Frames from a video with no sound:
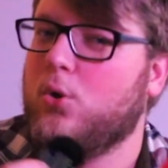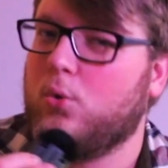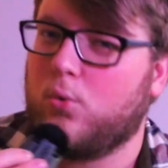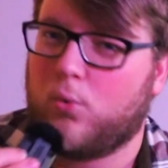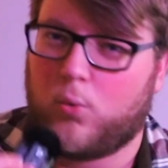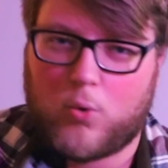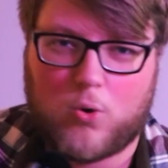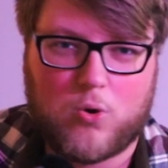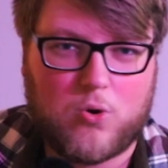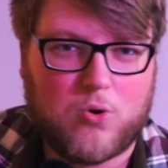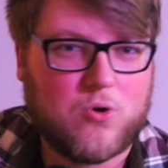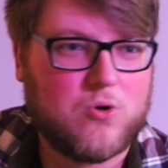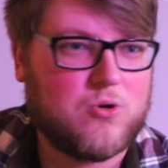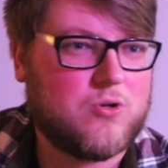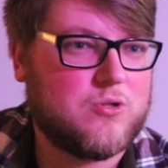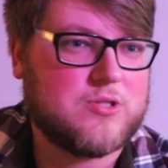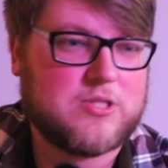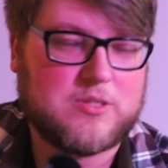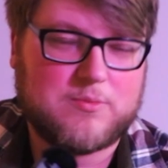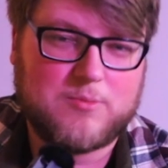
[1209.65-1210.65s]

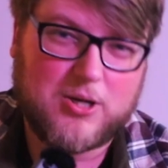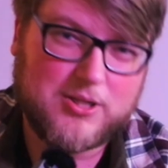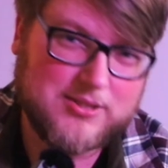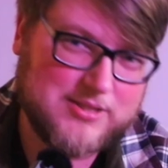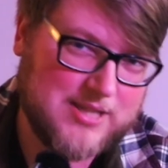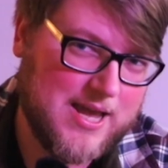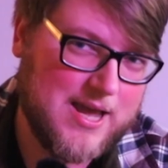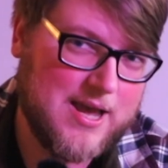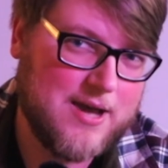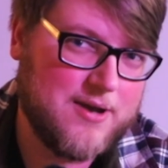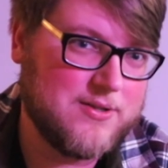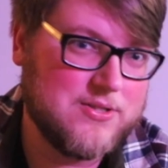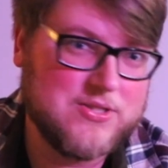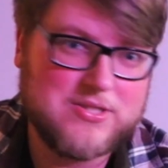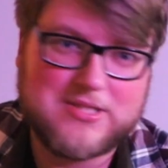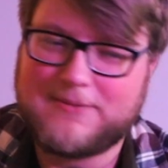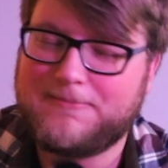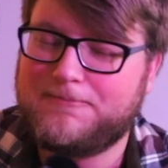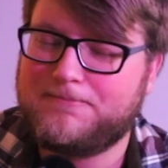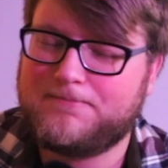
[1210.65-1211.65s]
rural, small
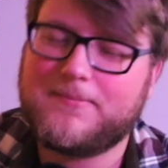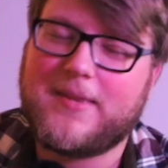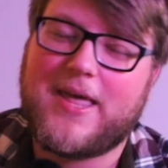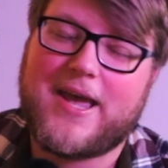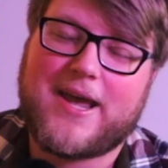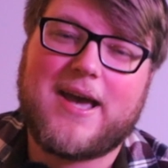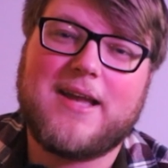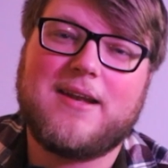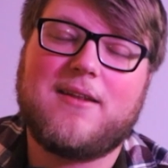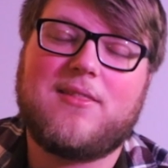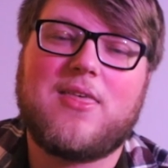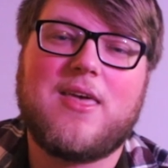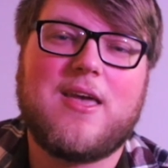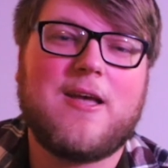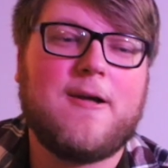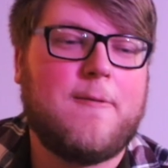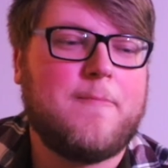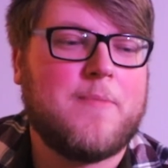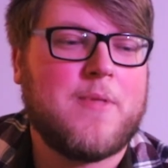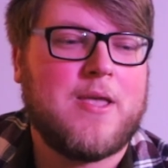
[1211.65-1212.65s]
towns, that kind of
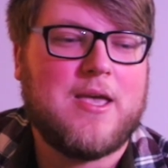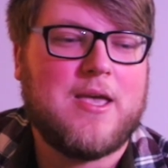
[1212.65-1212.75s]
thing.